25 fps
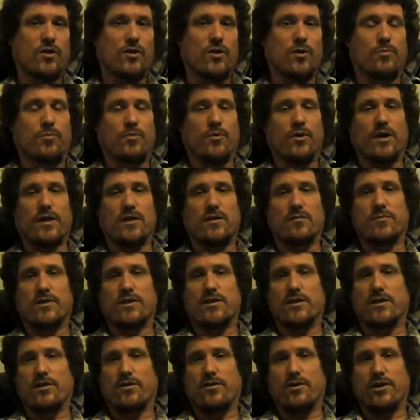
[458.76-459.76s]
You bring the
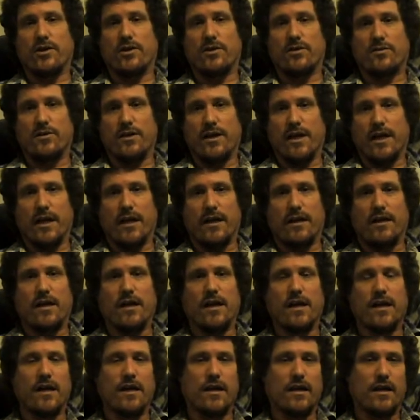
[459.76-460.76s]
material in.
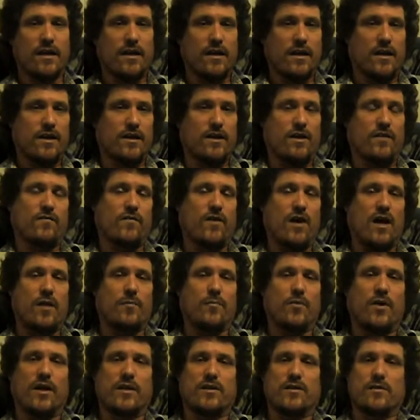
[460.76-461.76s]
You
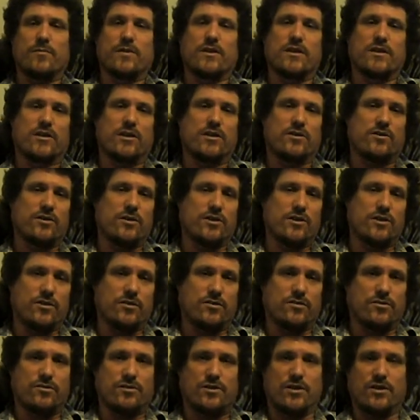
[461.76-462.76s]
vibrate the
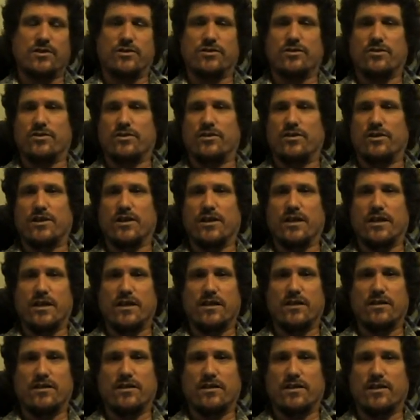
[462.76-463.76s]
material. You turn it
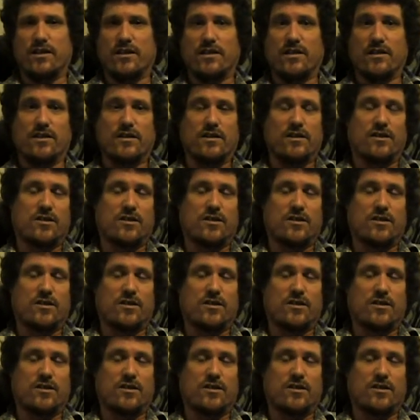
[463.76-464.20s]
into